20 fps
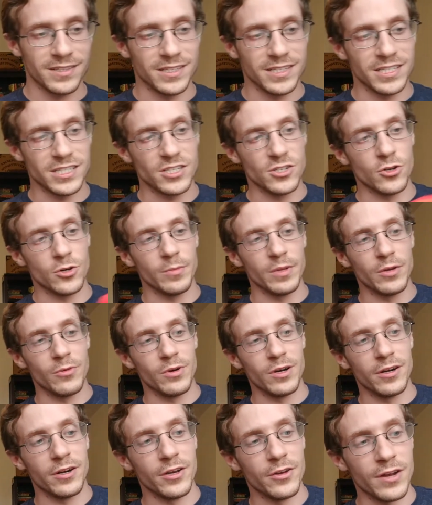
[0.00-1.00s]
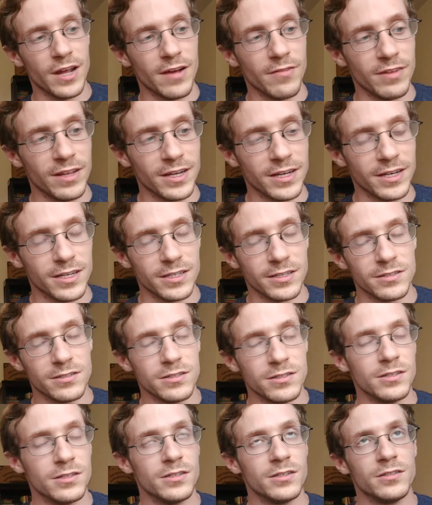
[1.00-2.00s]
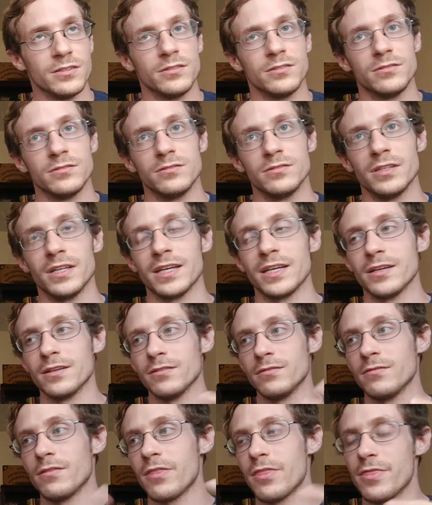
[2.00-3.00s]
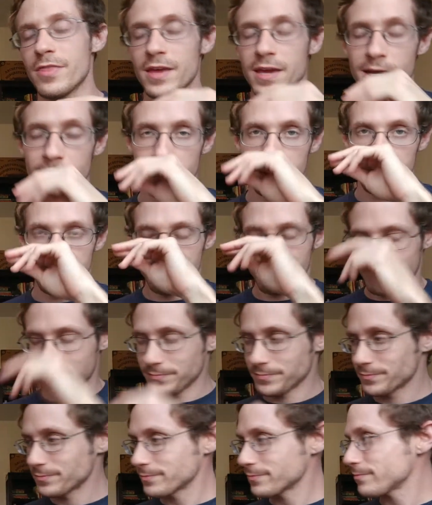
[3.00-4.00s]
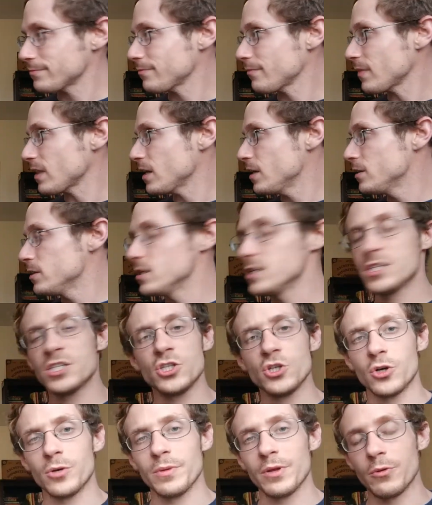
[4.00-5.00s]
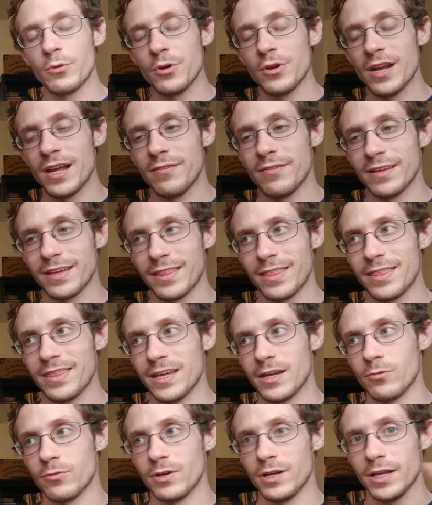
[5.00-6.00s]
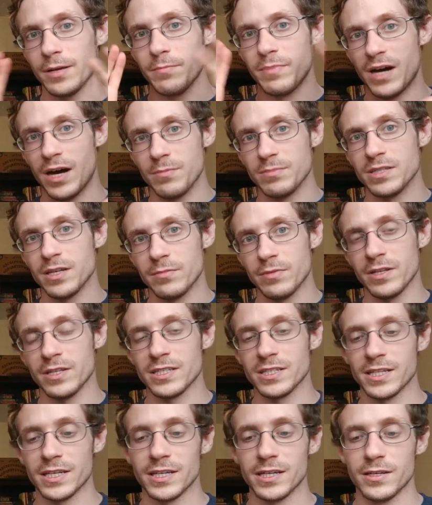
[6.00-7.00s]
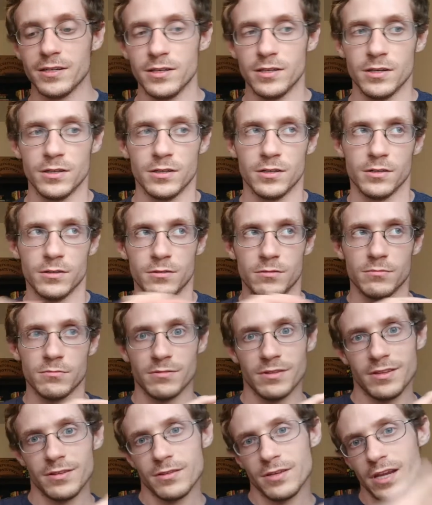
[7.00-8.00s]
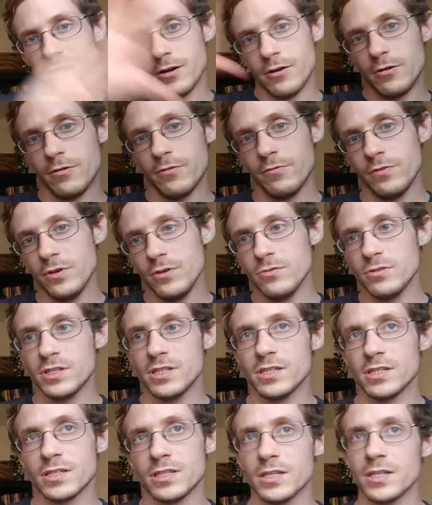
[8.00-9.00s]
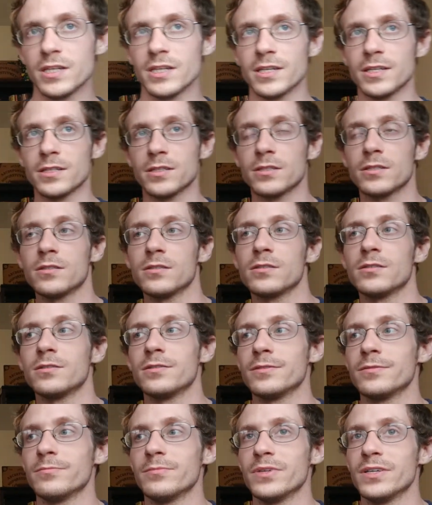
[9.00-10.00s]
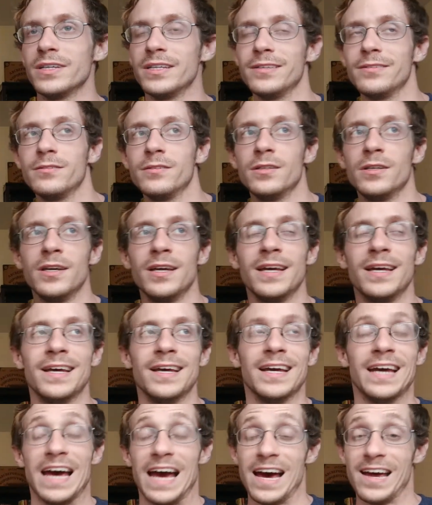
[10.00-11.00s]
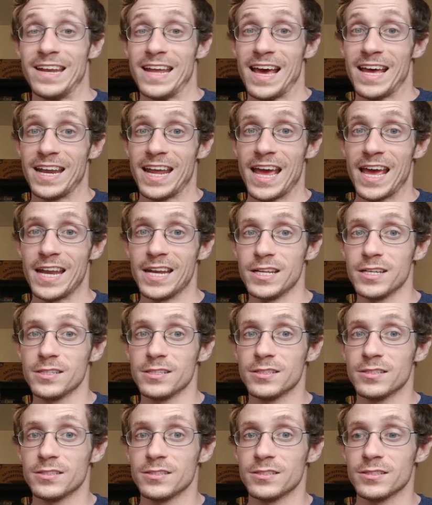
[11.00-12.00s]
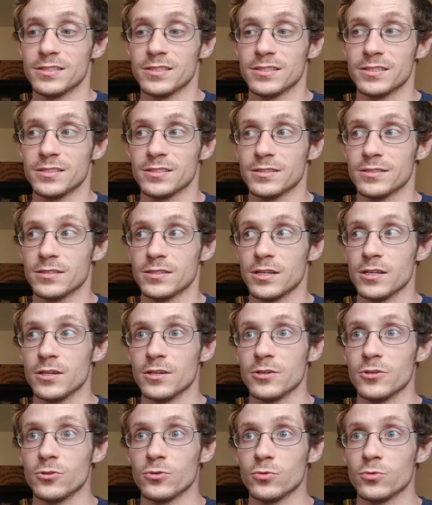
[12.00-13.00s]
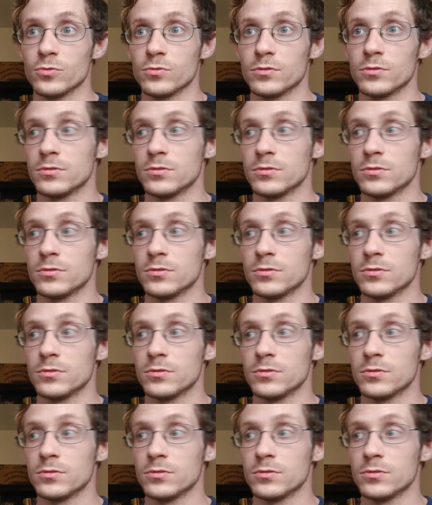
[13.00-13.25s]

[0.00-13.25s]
This is normally where you'd have like a thing. This is normally where you'd have like a thing where it like pops up and it's like, Garrett reviews these things, but I don't know how to edit, so